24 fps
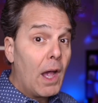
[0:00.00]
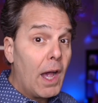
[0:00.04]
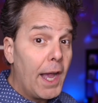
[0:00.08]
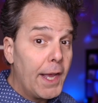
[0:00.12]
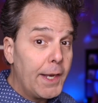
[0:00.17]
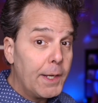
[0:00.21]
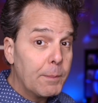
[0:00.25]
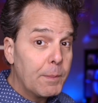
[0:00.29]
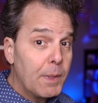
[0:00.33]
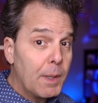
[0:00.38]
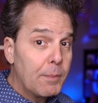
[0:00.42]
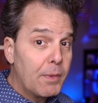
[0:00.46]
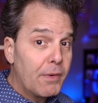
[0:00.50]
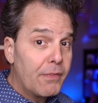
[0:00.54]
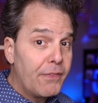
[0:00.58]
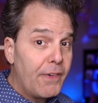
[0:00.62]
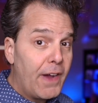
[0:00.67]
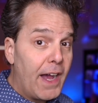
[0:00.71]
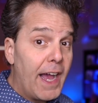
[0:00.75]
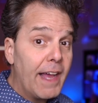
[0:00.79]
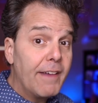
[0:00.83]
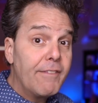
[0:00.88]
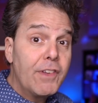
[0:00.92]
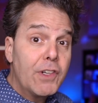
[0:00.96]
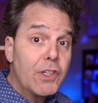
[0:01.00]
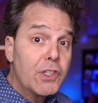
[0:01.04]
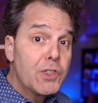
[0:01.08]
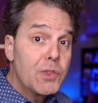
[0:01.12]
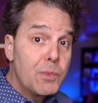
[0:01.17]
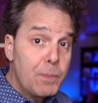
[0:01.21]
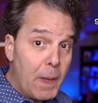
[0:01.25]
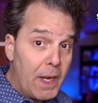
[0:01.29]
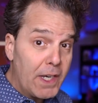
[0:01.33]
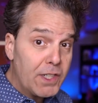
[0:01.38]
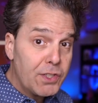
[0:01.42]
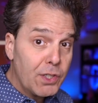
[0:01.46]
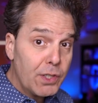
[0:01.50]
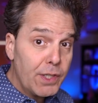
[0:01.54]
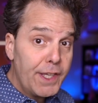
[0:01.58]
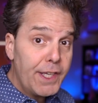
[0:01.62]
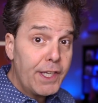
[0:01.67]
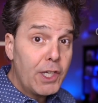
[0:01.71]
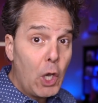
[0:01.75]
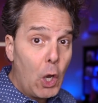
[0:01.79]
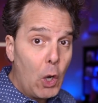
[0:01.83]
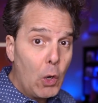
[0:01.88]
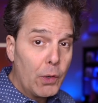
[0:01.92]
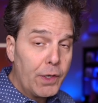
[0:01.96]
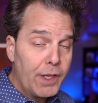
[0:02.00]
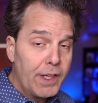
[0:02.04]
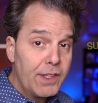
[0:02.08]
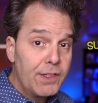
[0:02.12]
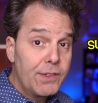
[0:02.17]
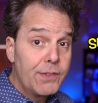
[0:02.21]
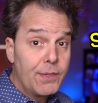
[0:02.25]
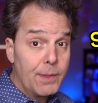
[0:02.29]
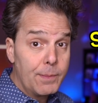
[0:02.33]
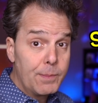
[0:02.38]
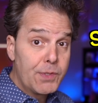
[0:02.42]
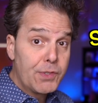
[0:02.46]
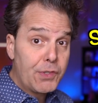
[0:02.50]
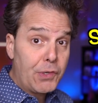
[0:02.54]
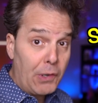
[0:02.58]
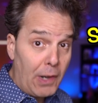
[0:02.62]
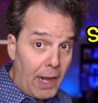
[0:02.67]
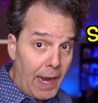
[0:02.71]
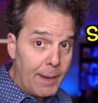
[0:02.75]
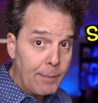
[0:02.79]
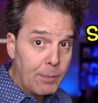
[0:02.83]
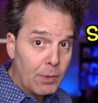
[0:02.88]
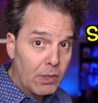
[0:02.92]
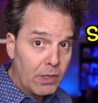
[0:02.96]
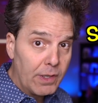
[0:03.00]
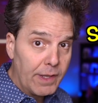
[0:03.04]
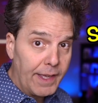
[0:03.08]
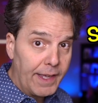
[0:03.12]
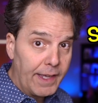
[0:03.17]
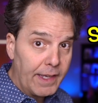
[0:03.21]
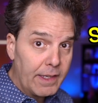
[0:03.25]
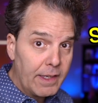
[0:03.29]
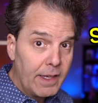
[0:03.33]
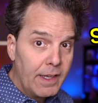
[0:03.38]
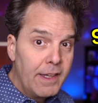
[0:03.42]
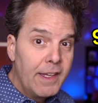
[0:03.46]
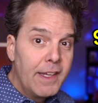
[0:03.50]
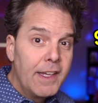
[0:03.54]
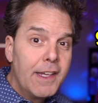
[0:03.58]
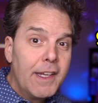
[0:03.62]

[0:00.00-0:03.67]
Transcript: Item number five, your specially coded subscriber link.